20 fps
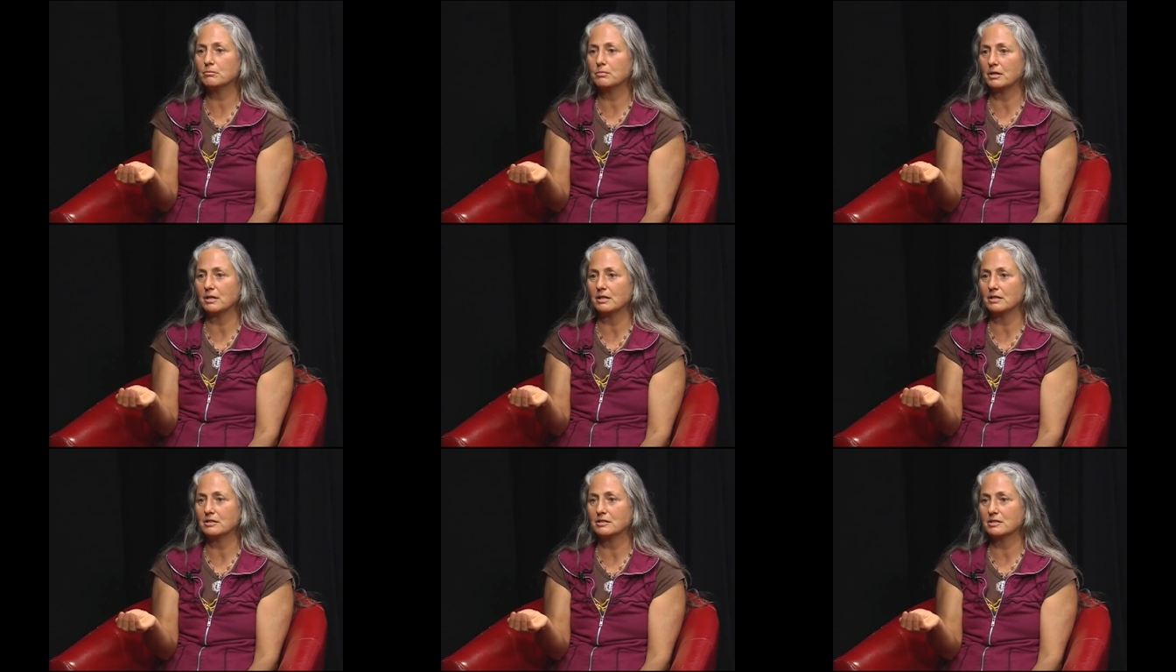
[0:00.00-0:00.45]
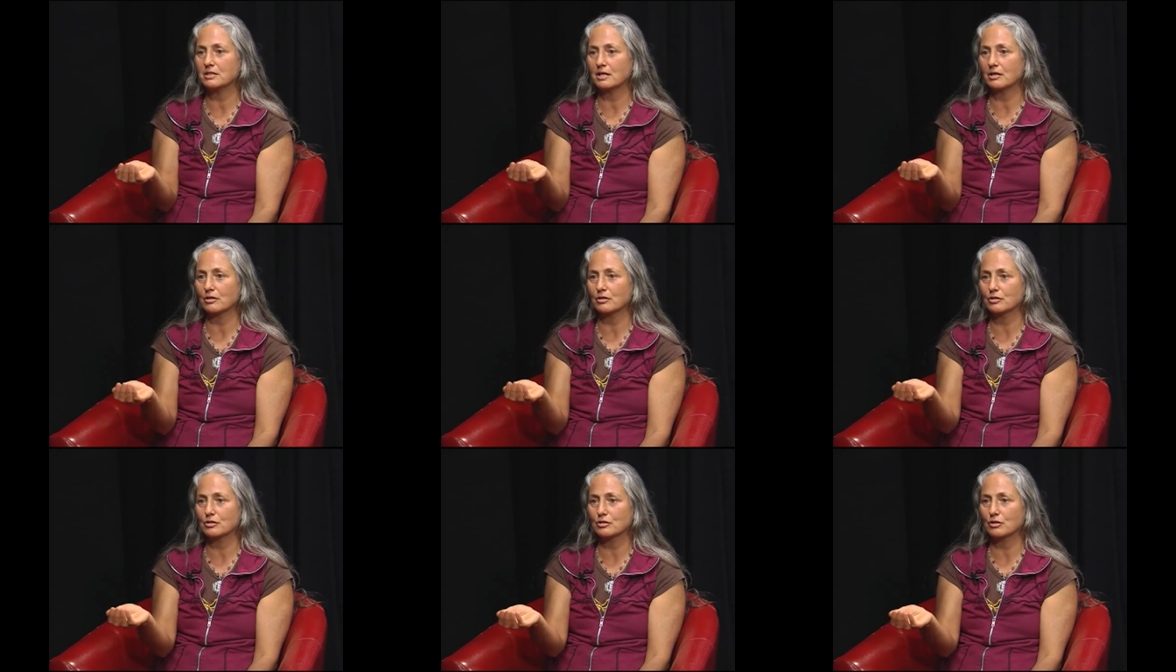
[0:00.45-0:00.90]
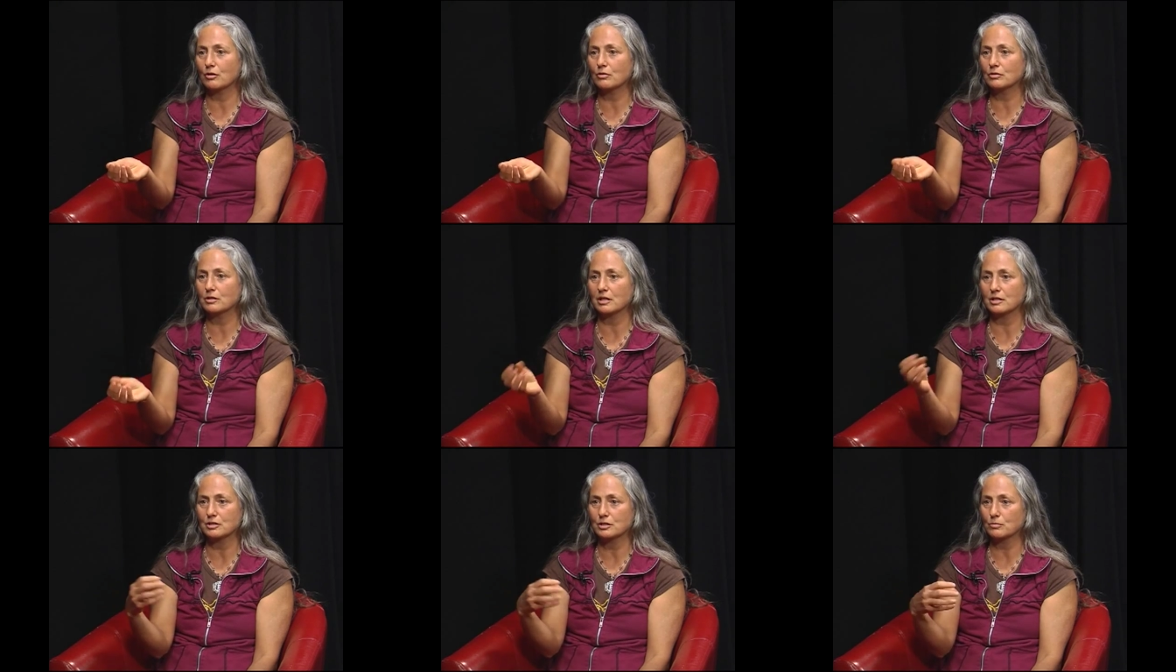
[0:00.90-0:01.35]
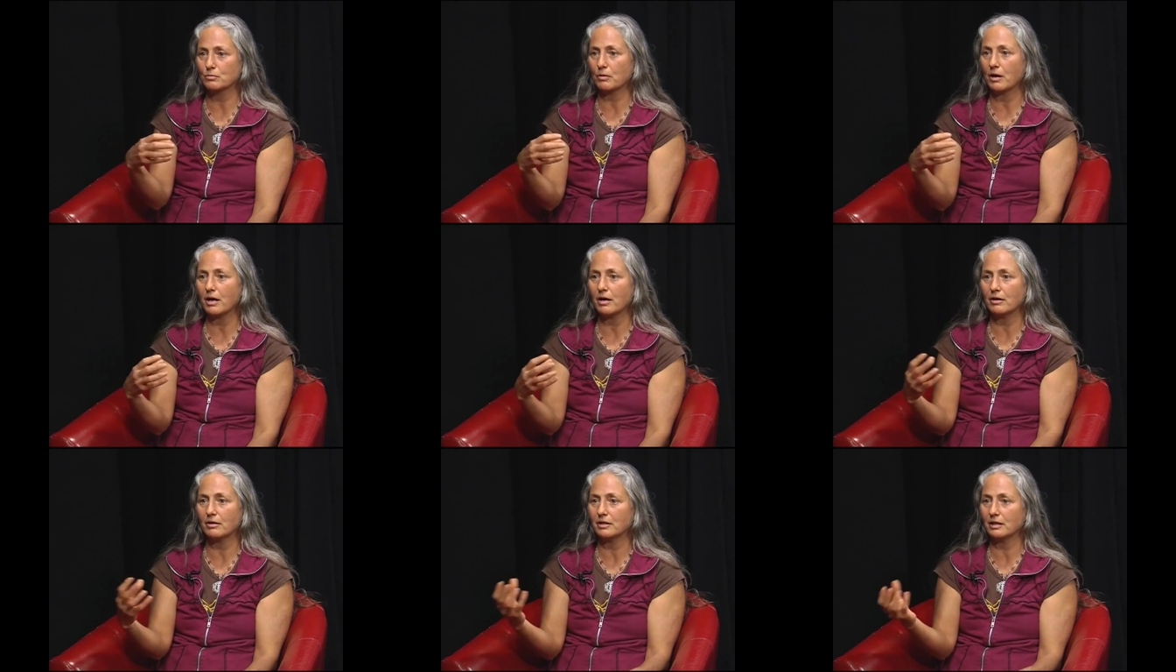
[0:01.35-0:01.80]
beans that are soaked and
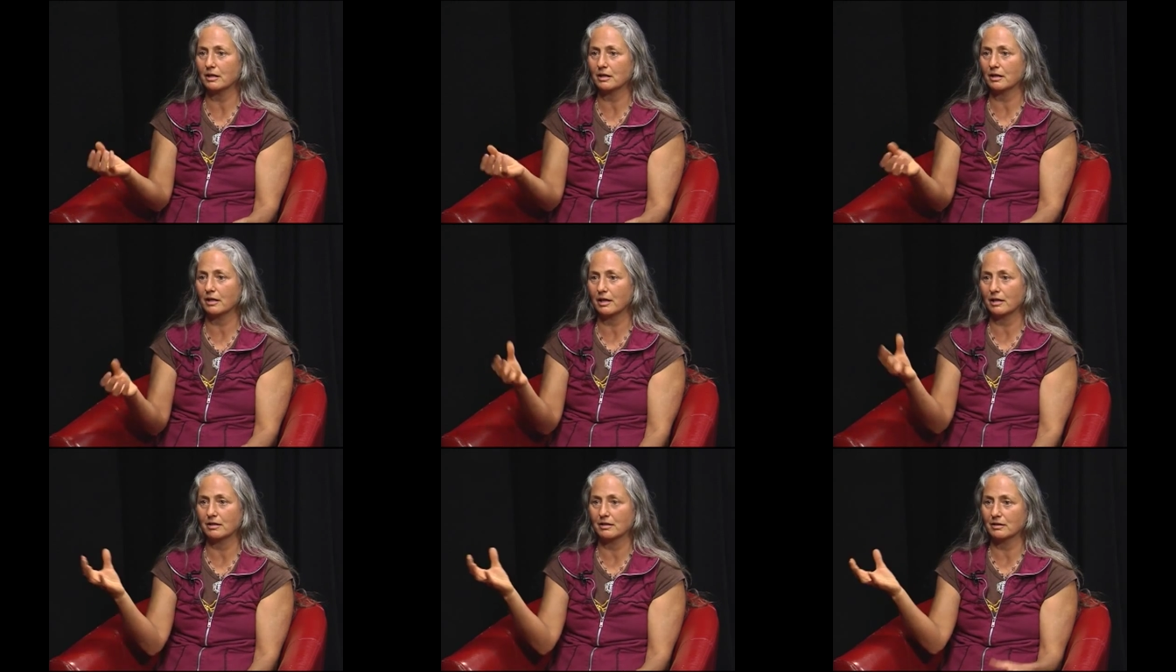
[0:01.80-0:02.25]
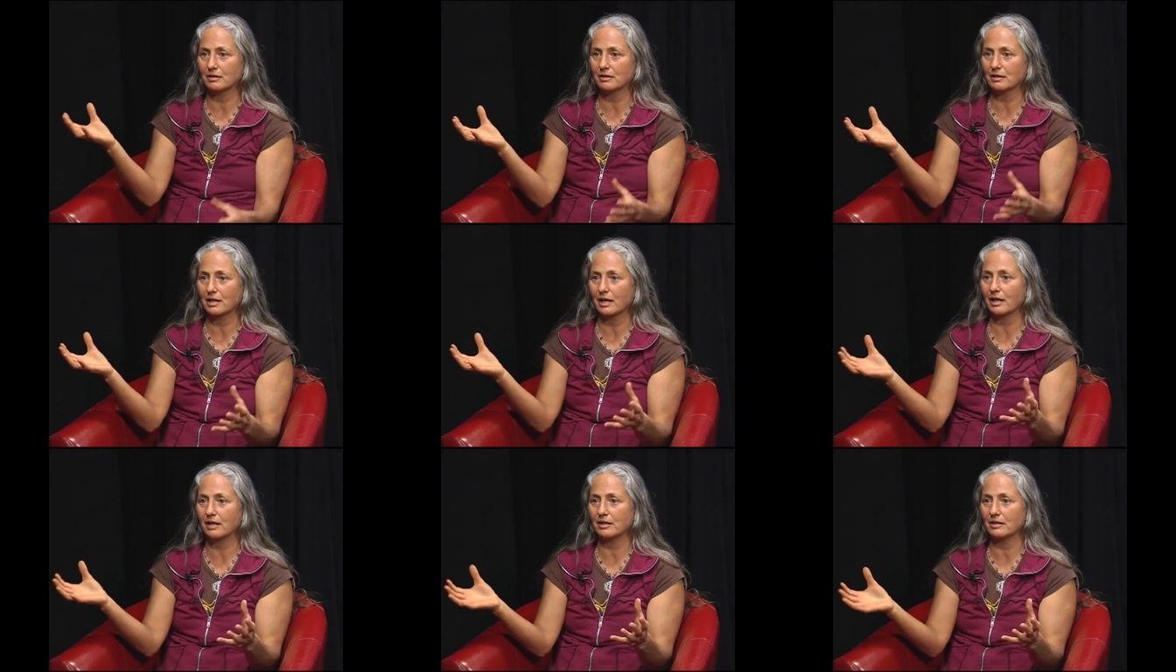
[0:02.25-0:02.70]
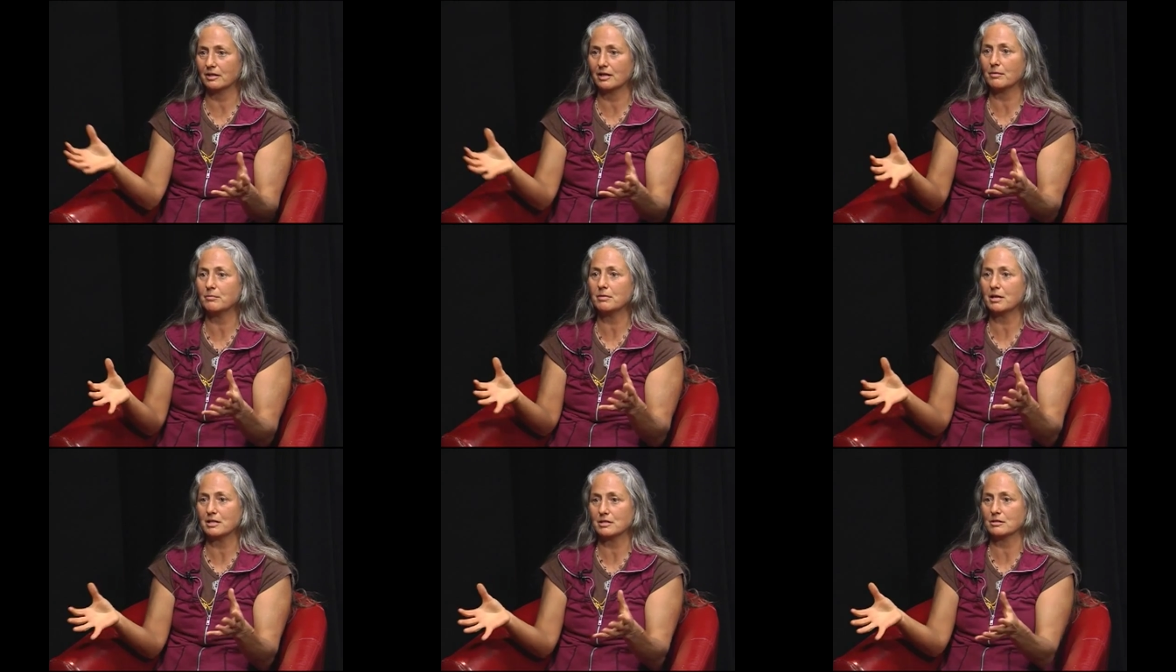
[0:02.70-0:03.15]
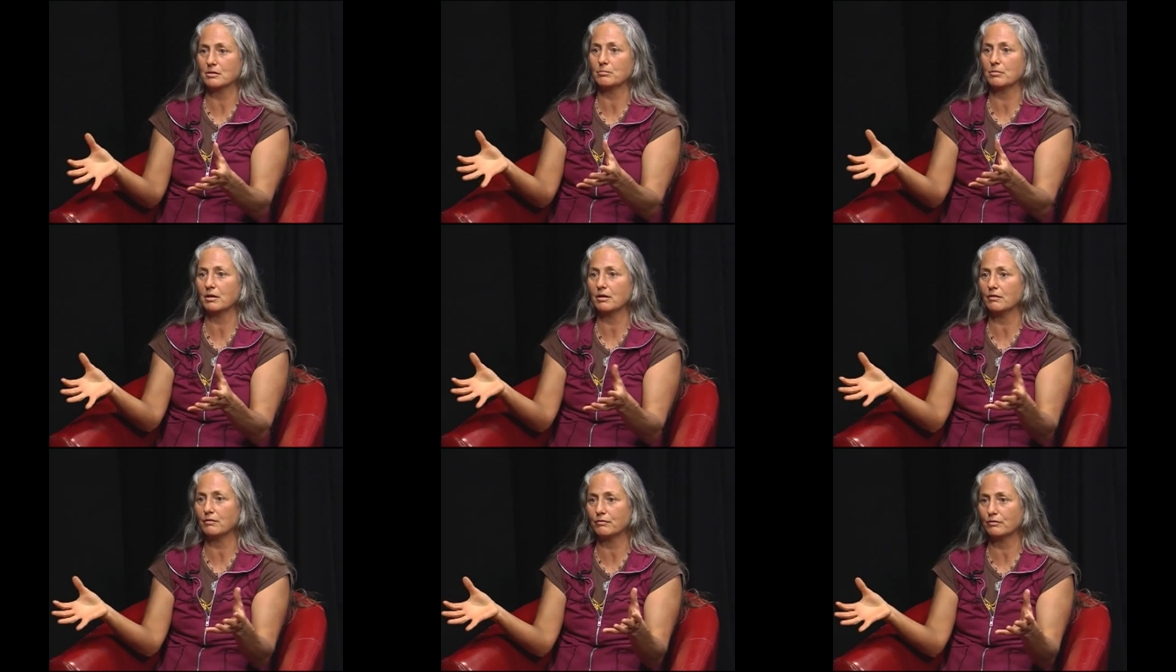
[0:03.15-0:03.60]
sprouting and kale, that makes a
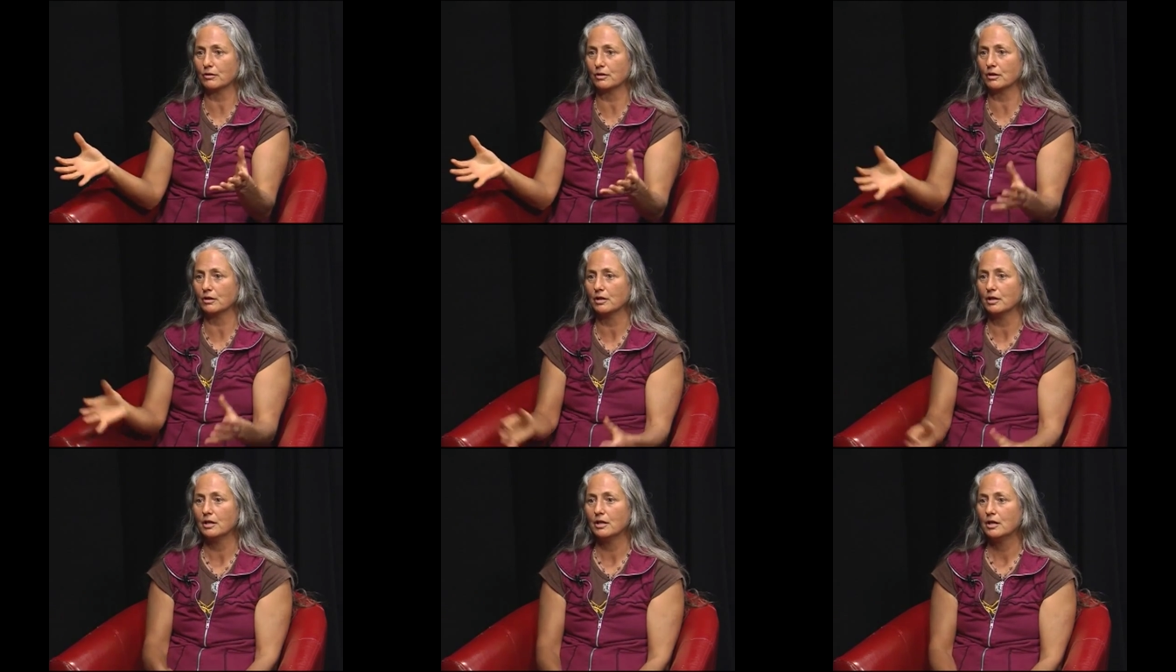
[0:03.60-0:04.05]
meal for